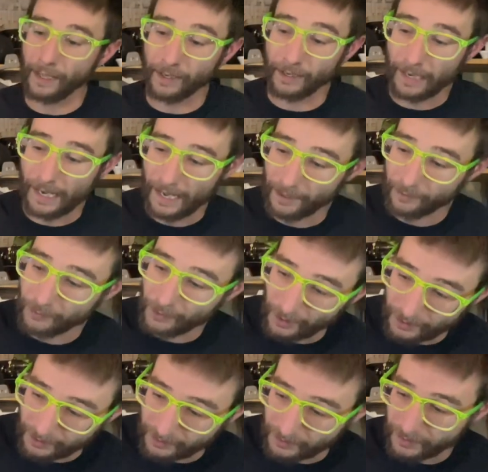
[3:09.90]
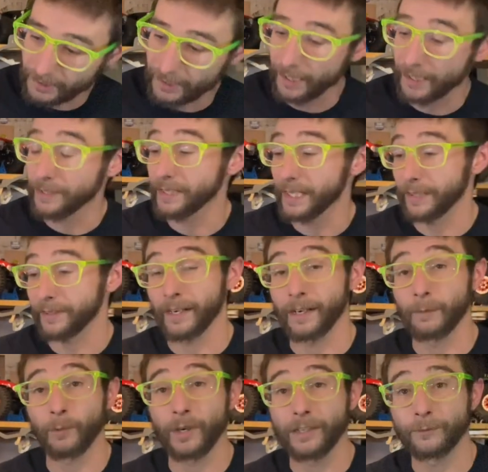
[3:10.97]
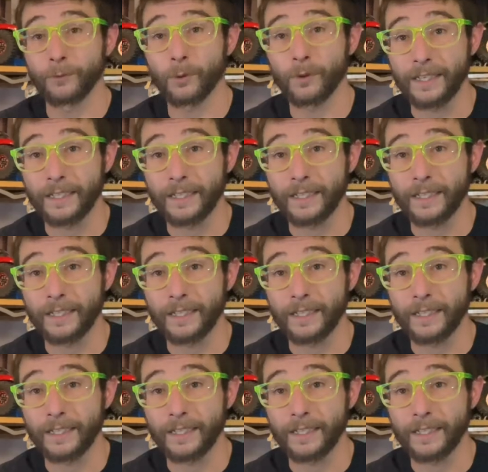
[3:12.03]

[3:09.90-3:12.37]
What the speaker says: I have not gotten yet that I'm waiting for